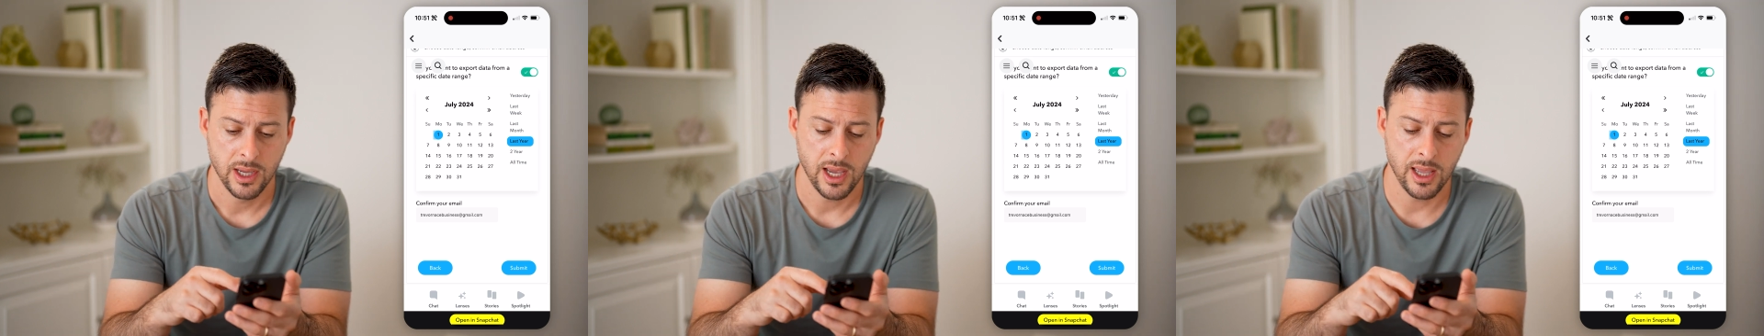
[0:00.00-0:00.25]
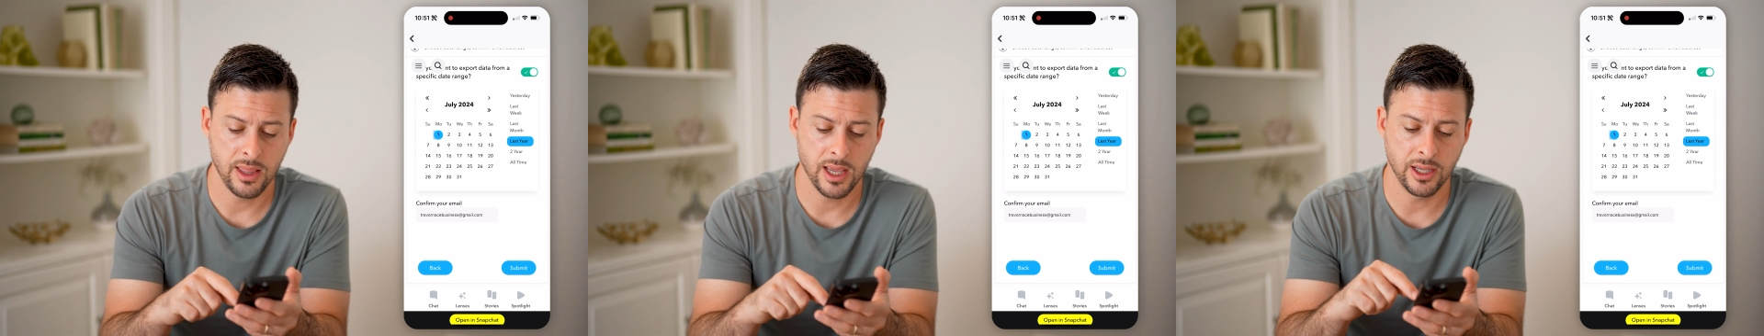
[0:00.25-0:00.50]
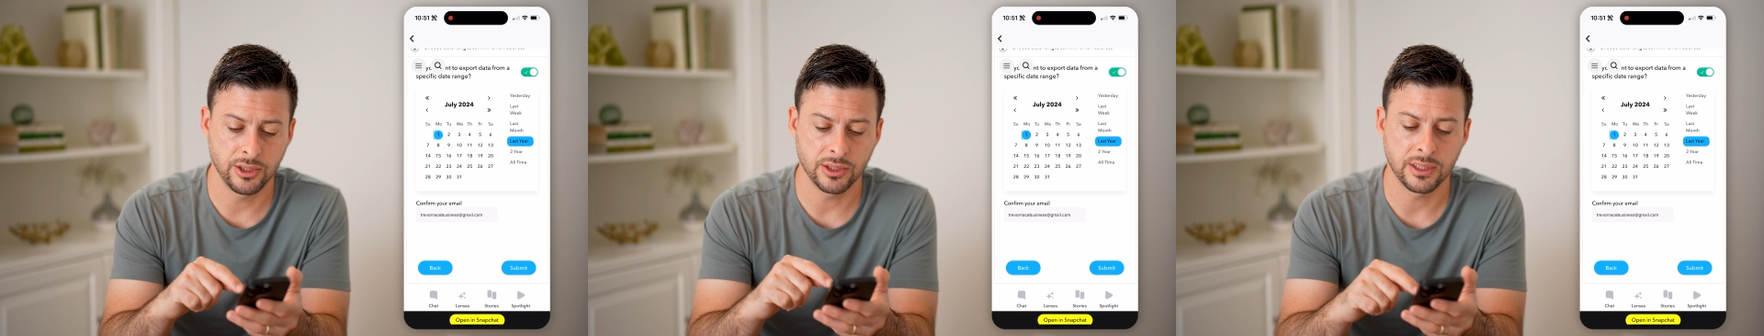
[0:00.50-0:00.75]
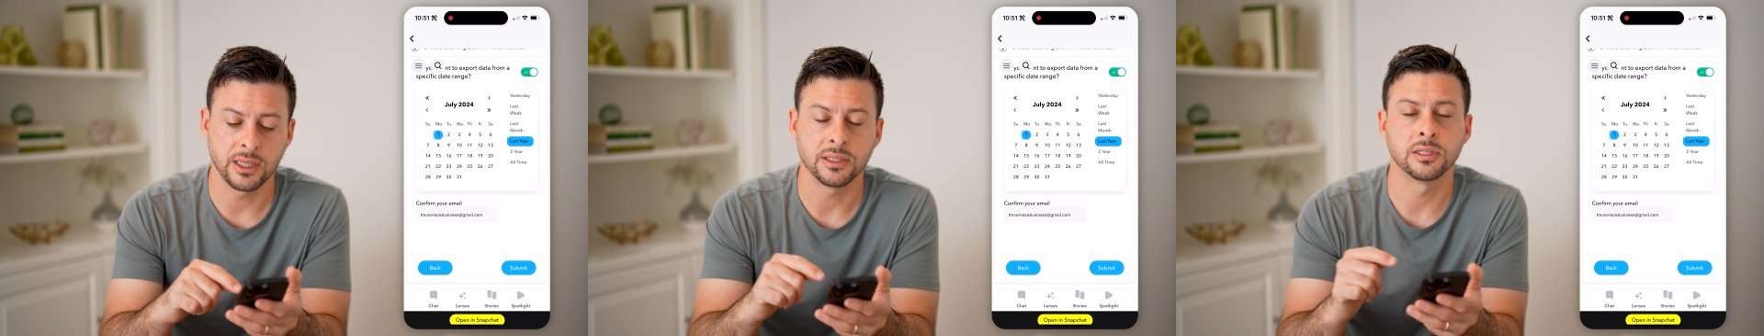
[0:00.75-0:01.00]
and then
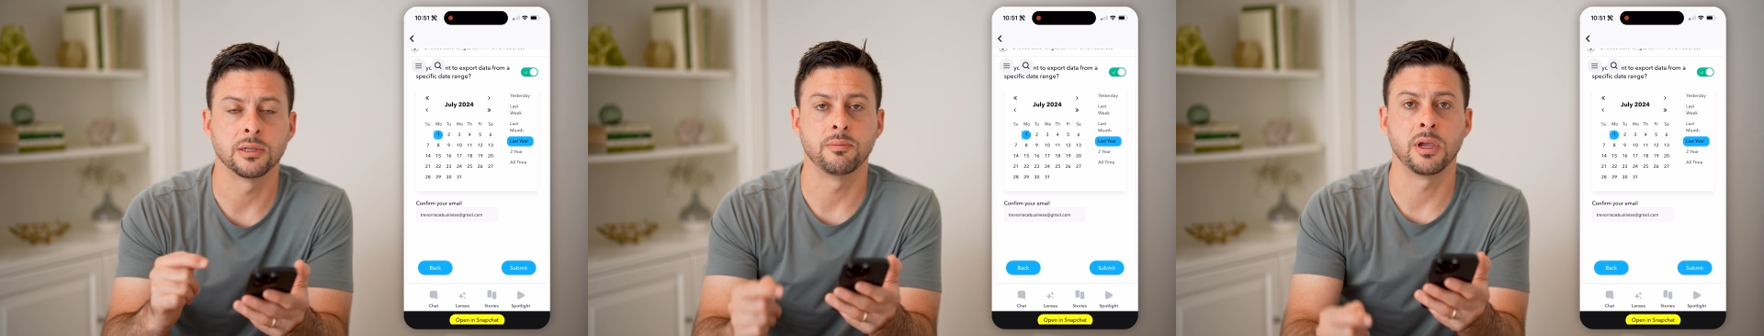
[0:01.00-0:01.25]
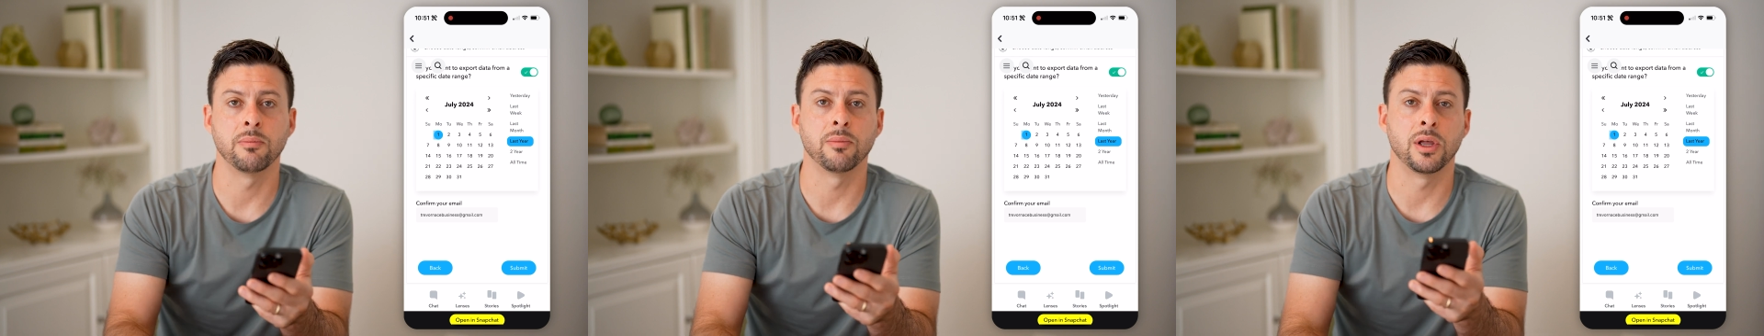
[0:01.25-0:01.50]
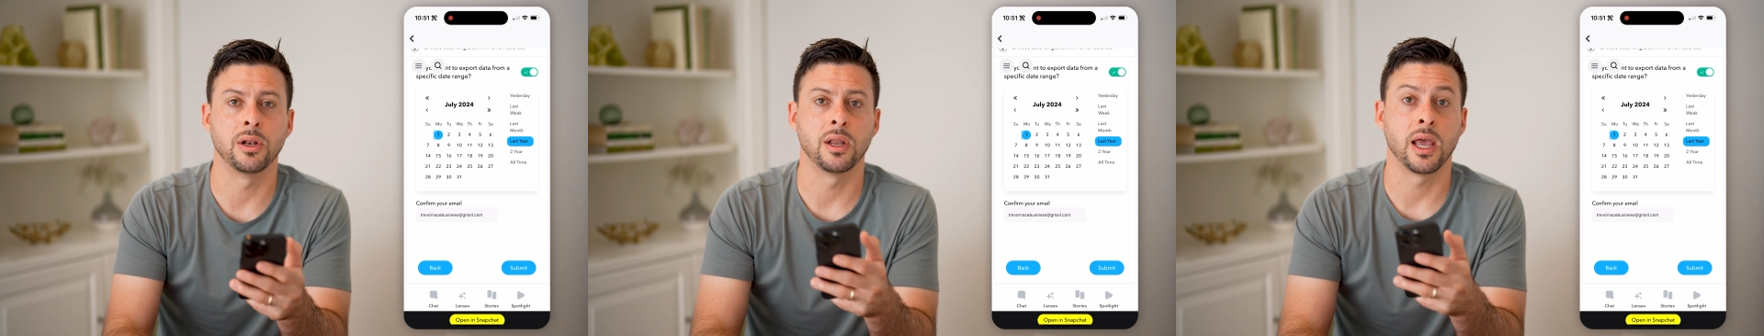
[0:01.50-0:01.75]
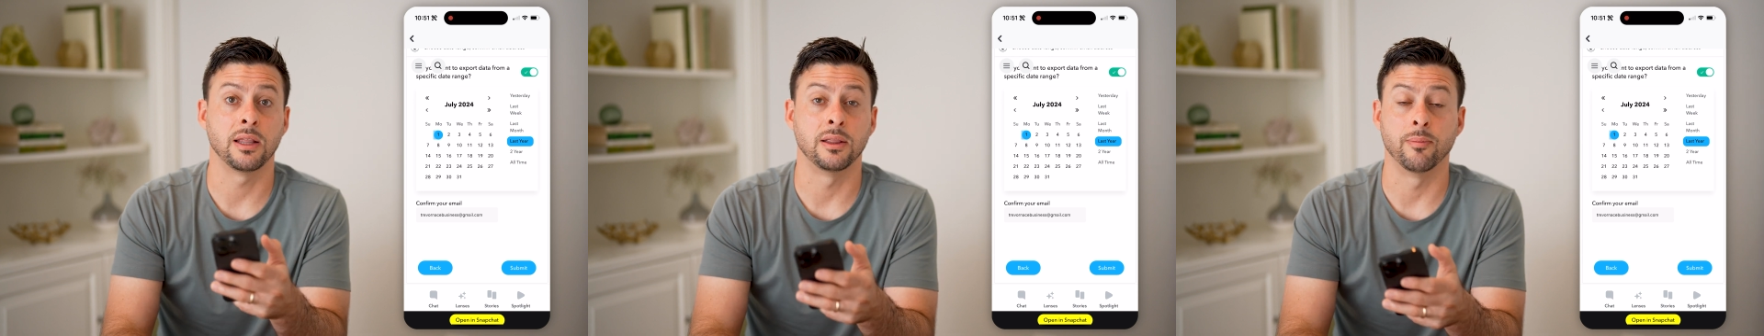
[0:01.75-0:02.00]
just hit submit
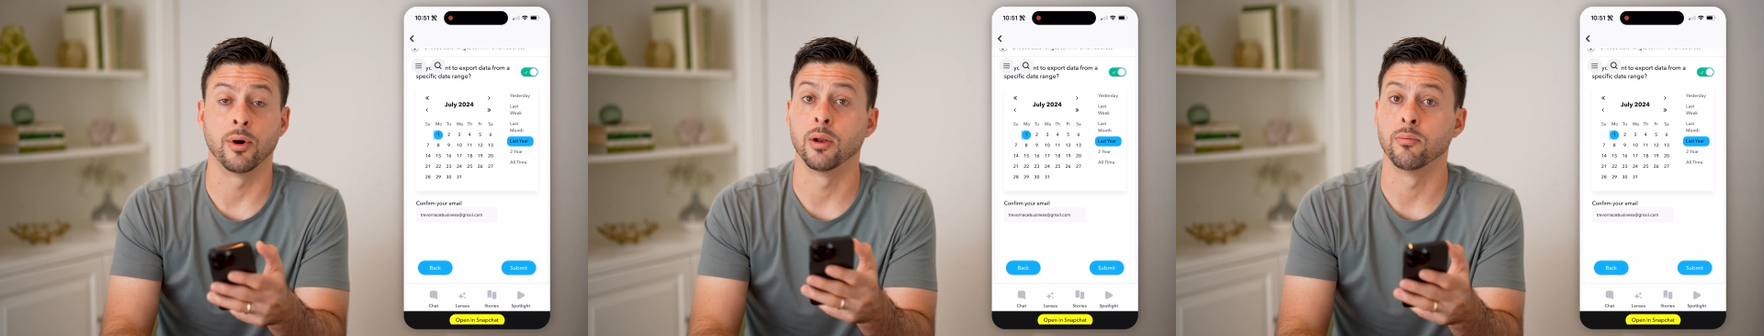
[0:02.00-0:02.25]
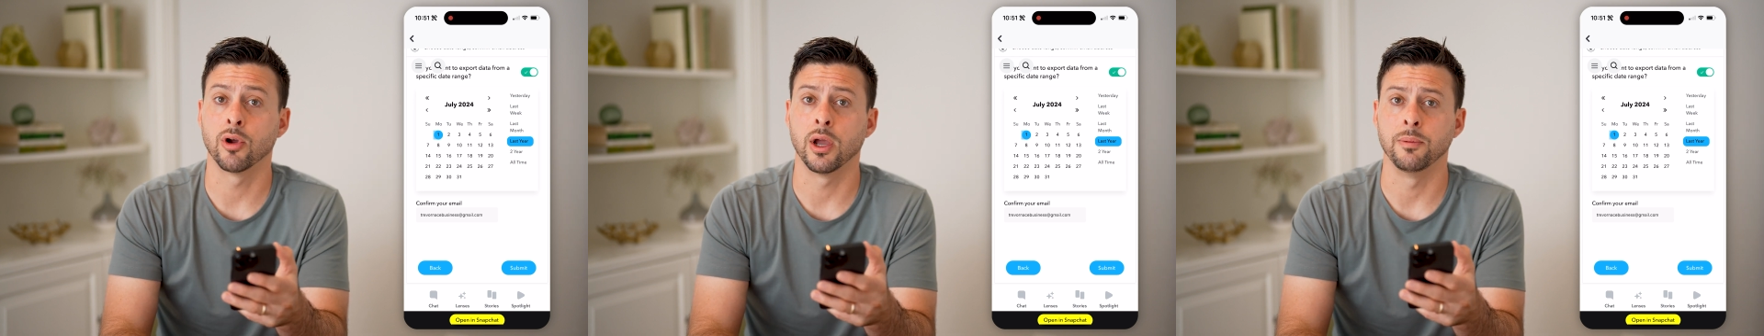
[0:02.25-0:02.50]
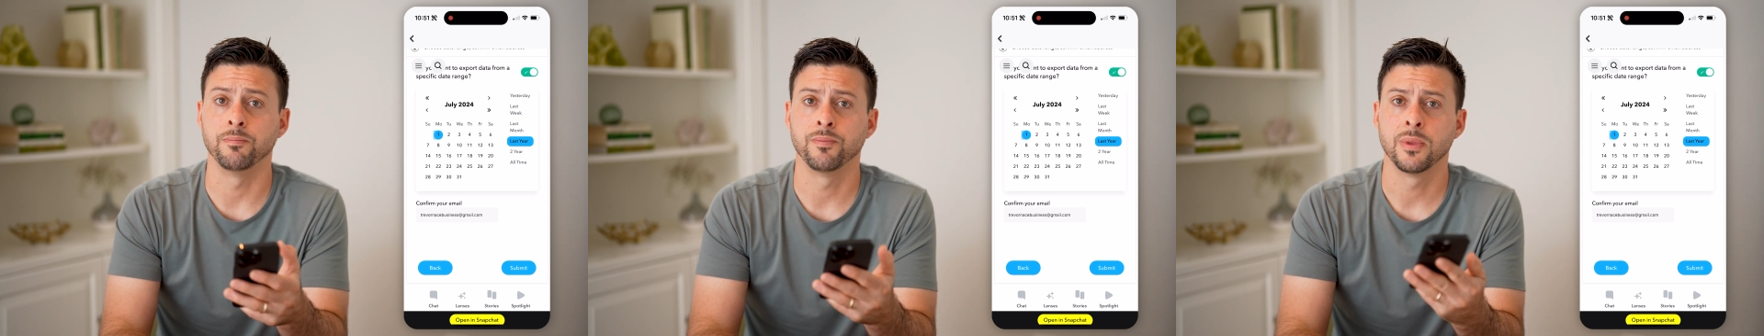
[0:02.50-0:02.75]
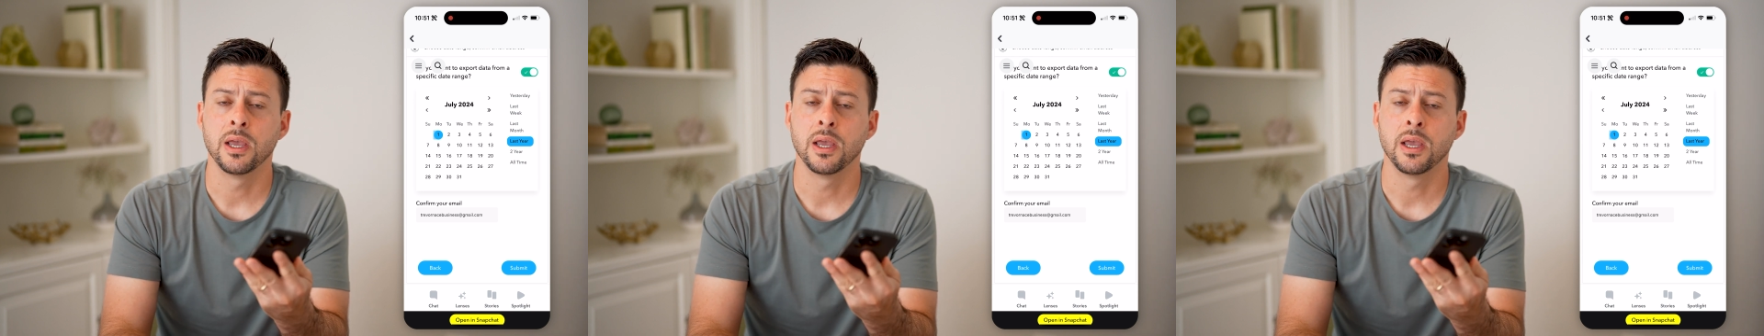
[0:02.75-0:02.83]
button at the bottom right.